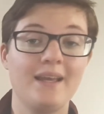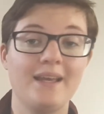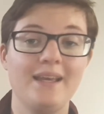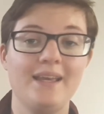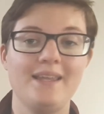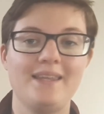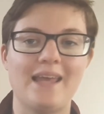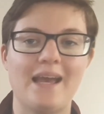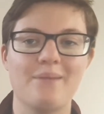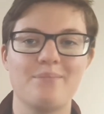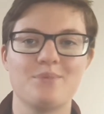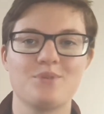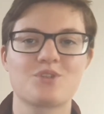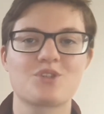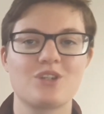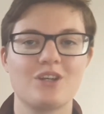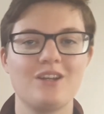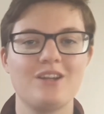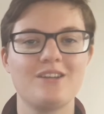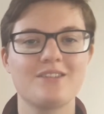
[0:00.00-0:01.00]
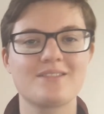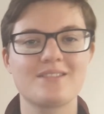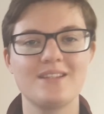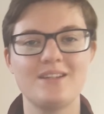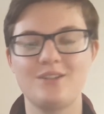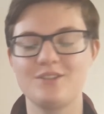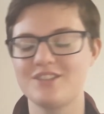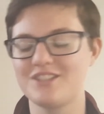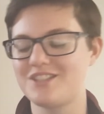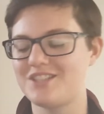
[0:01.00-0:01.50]
it happens a lot
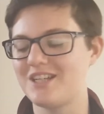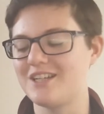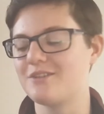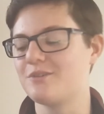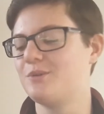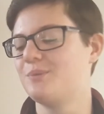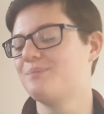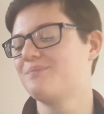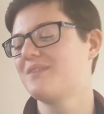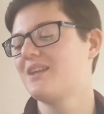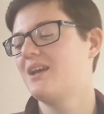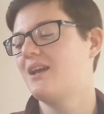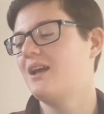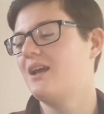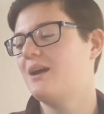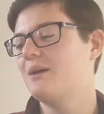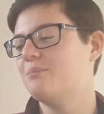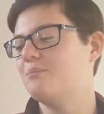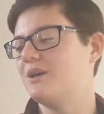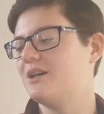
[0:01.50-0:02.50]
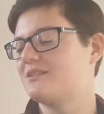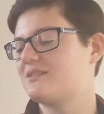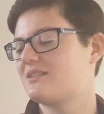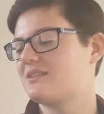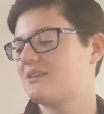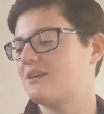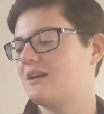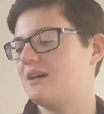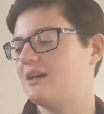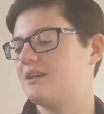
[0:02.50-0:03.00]
on this channel. But
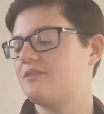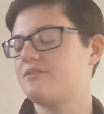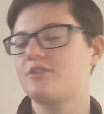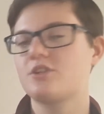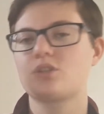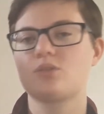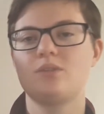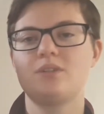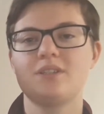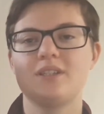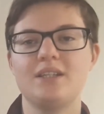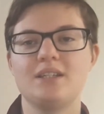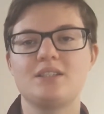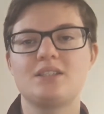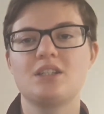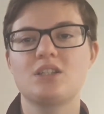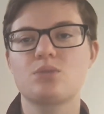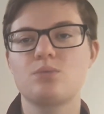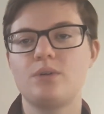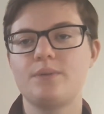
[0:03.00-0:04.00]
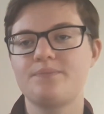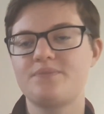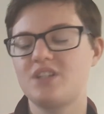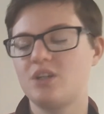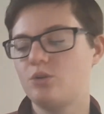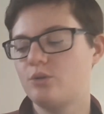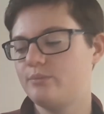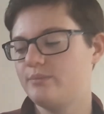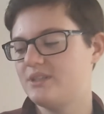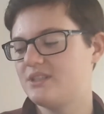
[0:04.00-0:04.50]
the first one is this one,
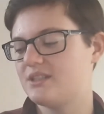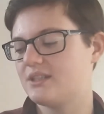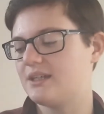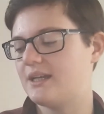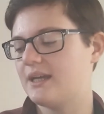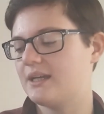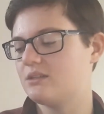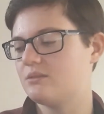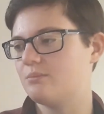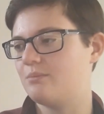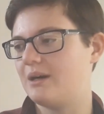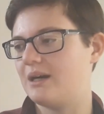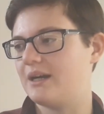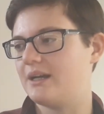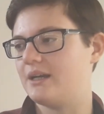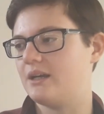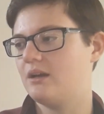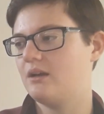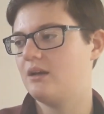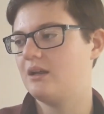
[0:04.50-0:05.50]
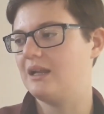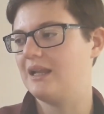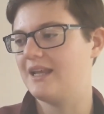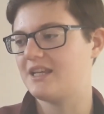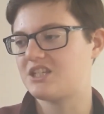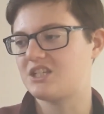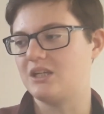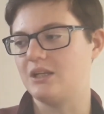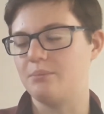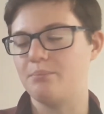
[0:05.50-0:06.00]
Till We Meet Again by
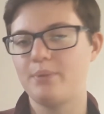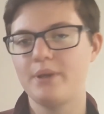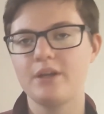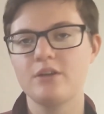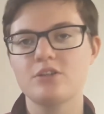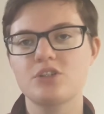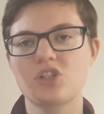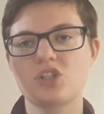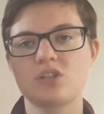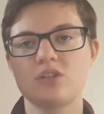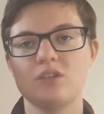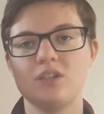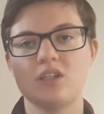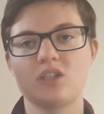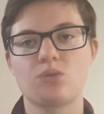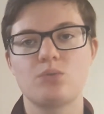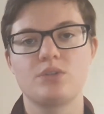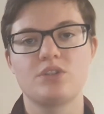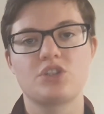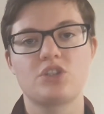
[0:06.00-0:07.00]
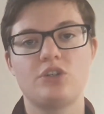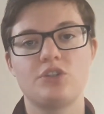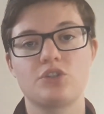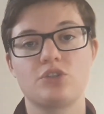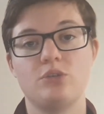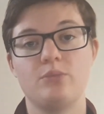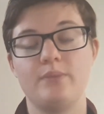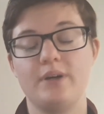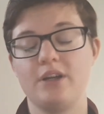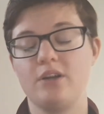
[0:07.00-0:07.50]
Leslie Pierce. This one's
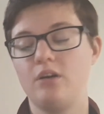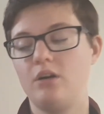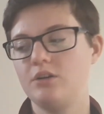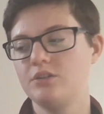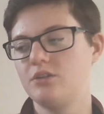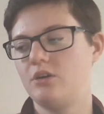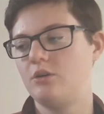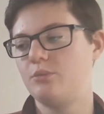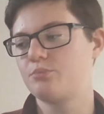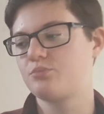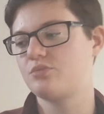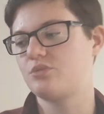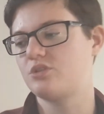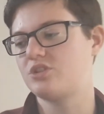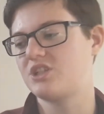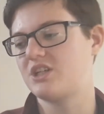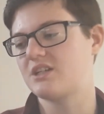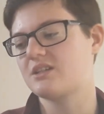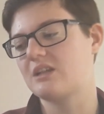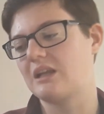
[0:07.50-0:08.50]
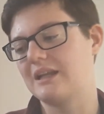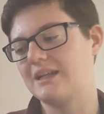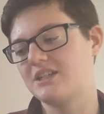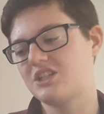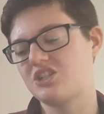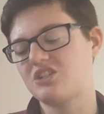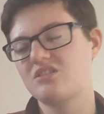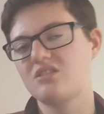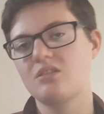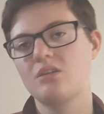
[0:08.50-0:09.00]
also on my on-hop project
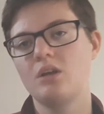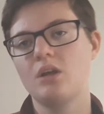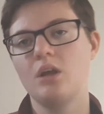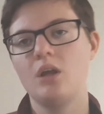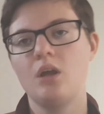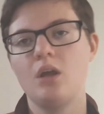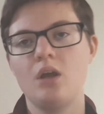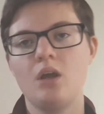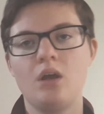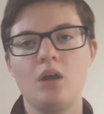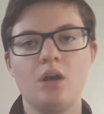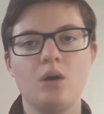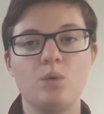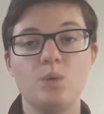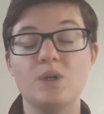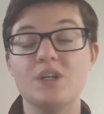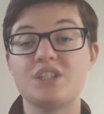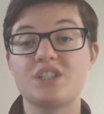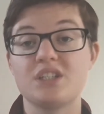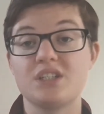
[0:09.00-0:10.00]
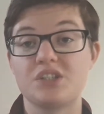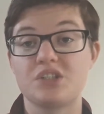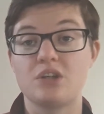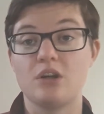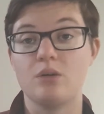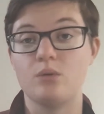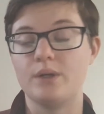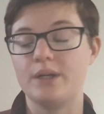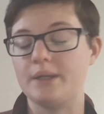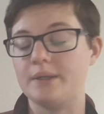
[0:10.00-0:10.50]
list, which is
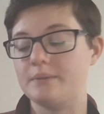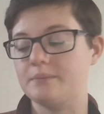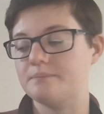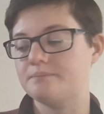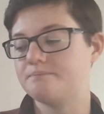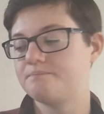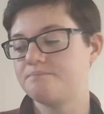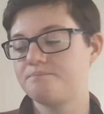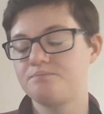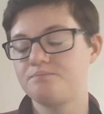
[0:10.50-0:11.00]
going